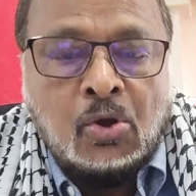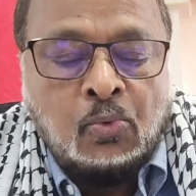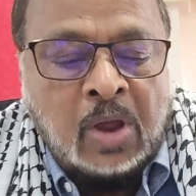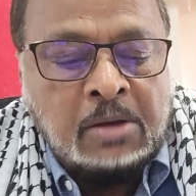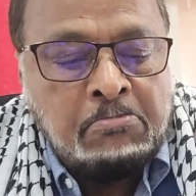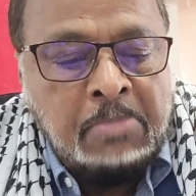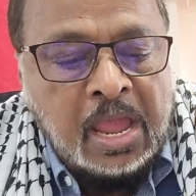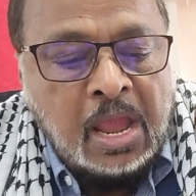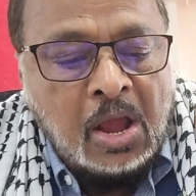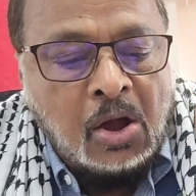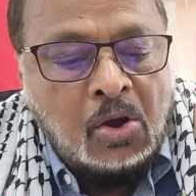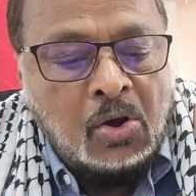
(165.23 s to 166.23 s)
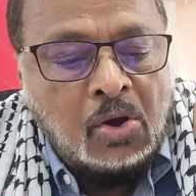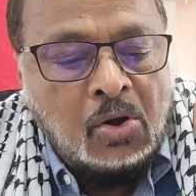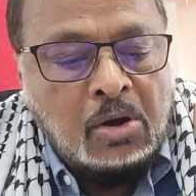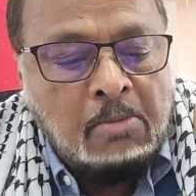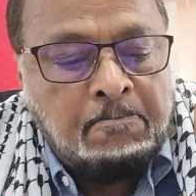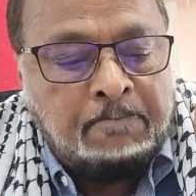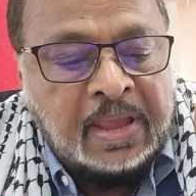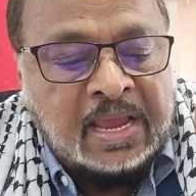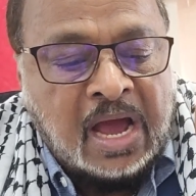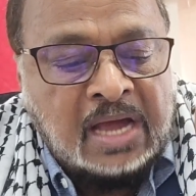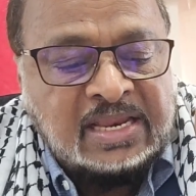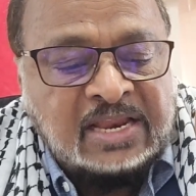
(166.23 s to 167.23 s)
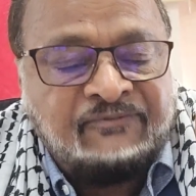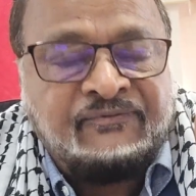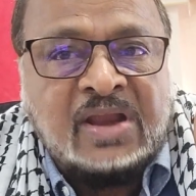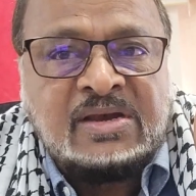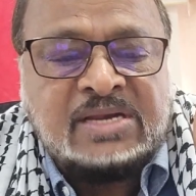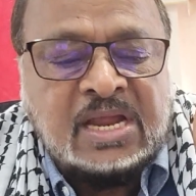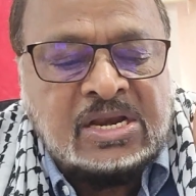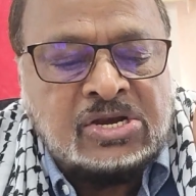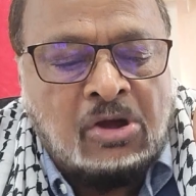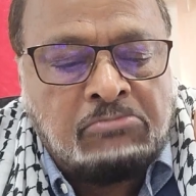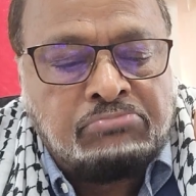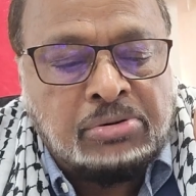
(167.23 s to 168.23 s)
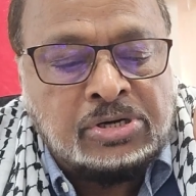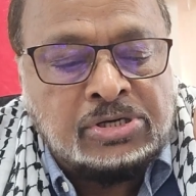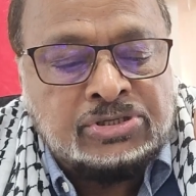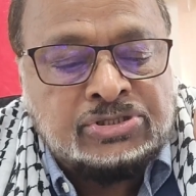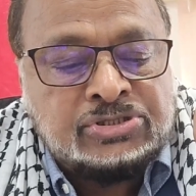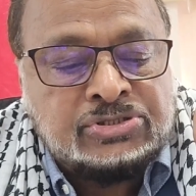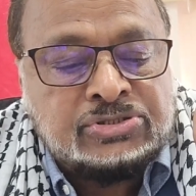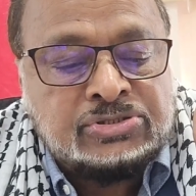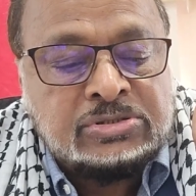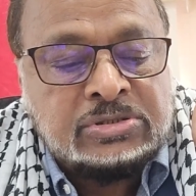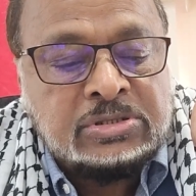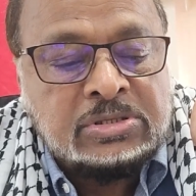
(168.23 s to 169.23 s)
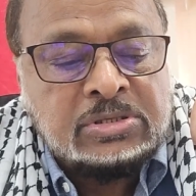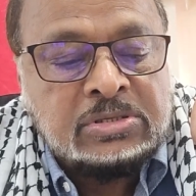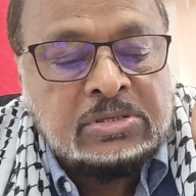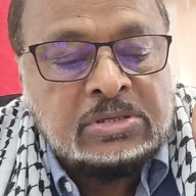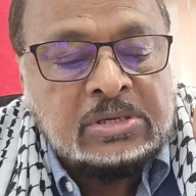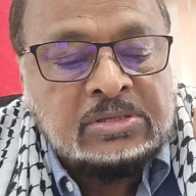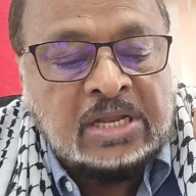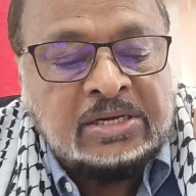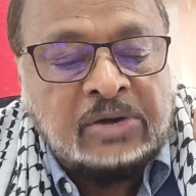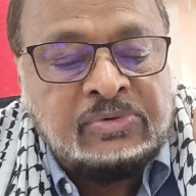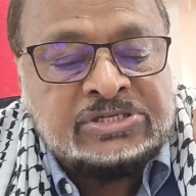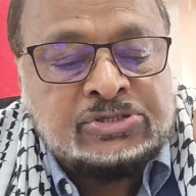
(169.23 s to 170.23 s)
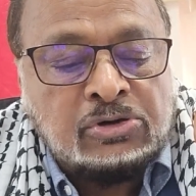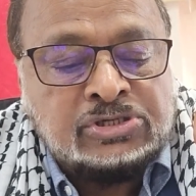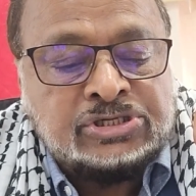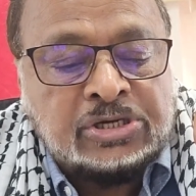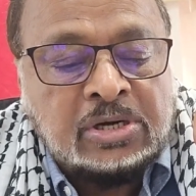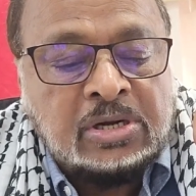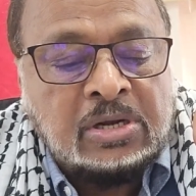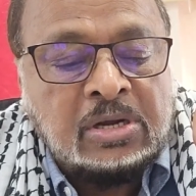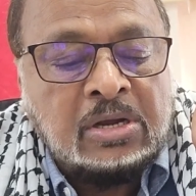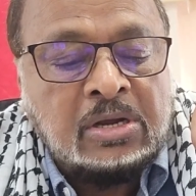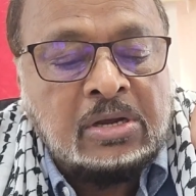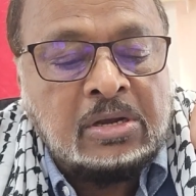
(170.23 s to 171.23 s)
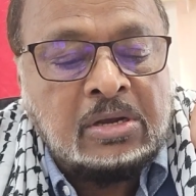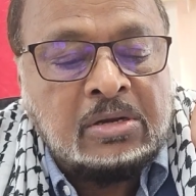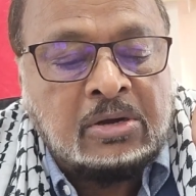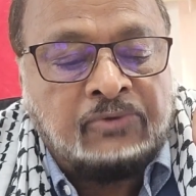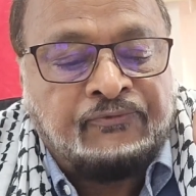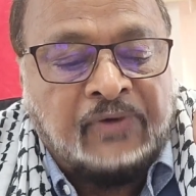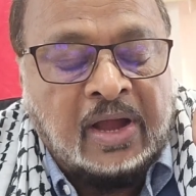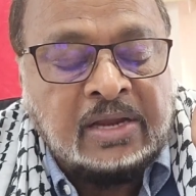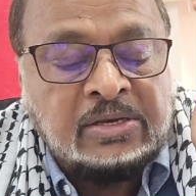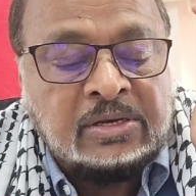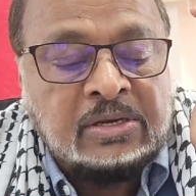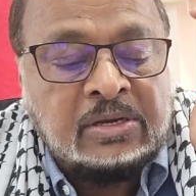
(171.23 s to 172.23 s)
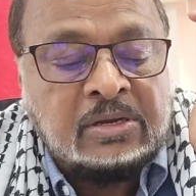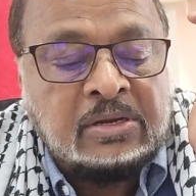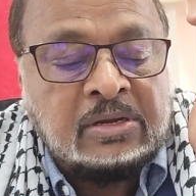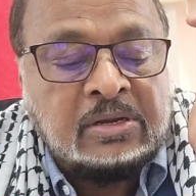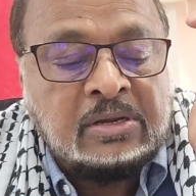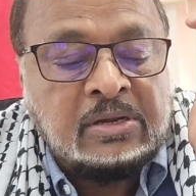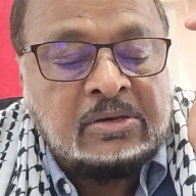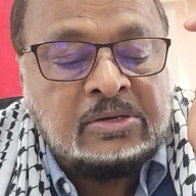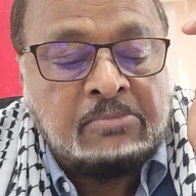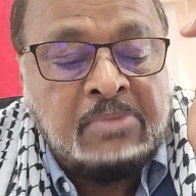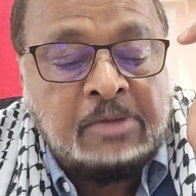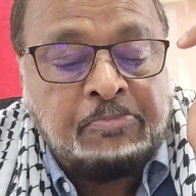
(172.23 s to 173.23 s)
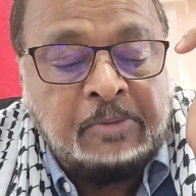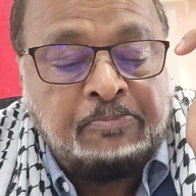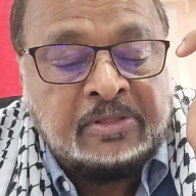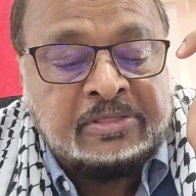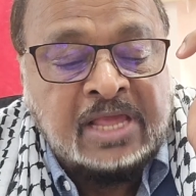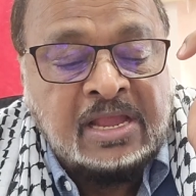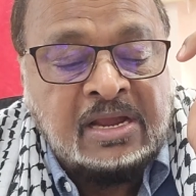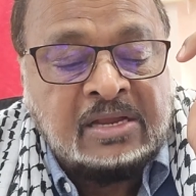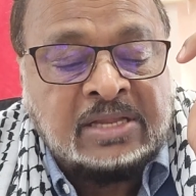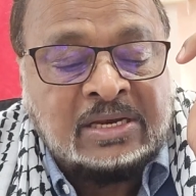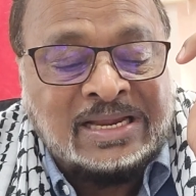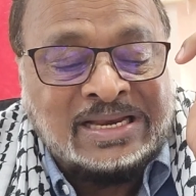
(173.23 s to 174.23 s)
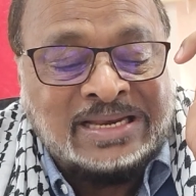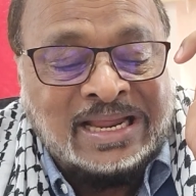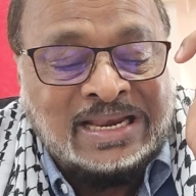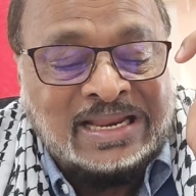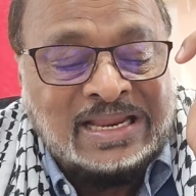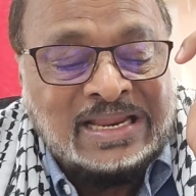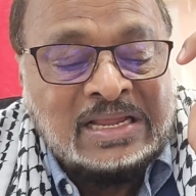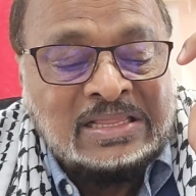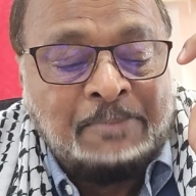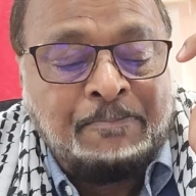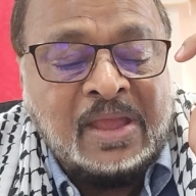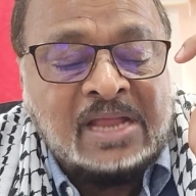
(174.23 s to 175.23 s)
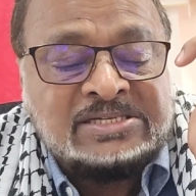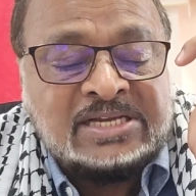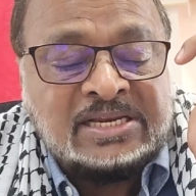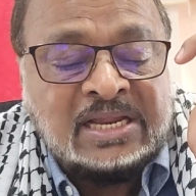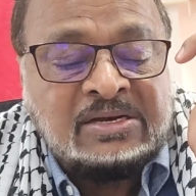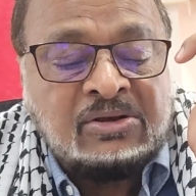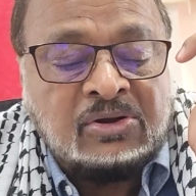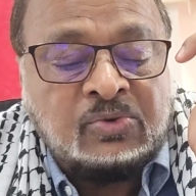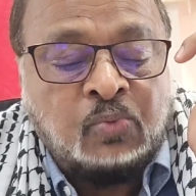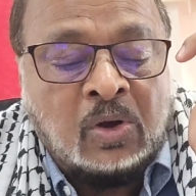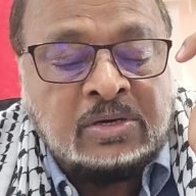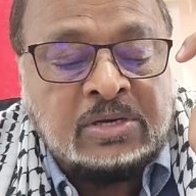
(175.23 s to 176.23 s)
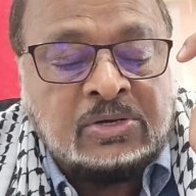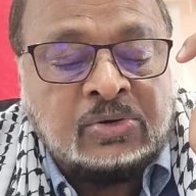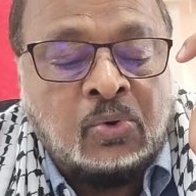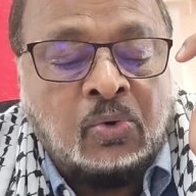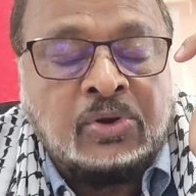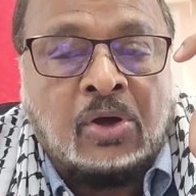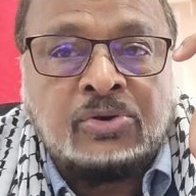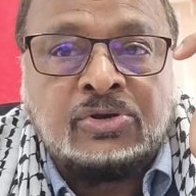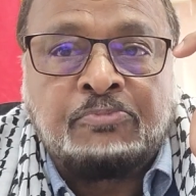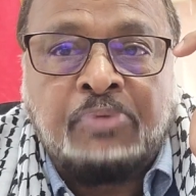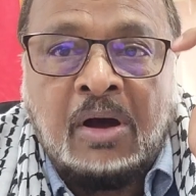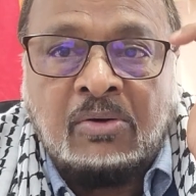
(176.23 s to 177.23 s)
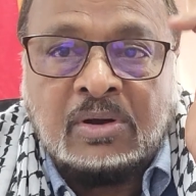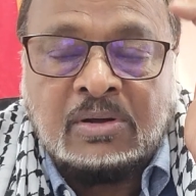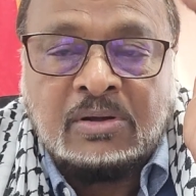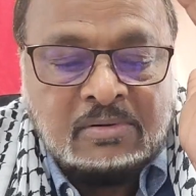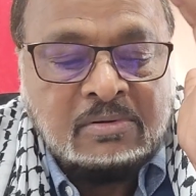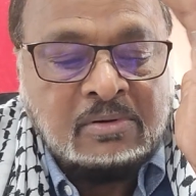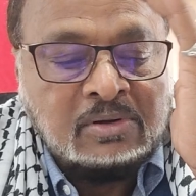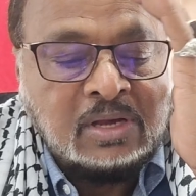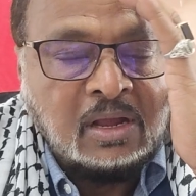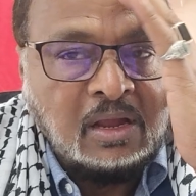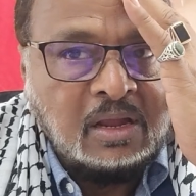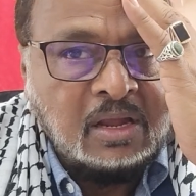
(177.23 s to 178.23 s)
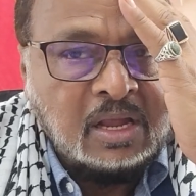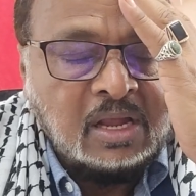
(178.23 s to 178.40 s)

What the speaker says: when Mingo began inventing numbers that the researcher could find to make people think that he did, the PNC did not want to hold on to power, okay?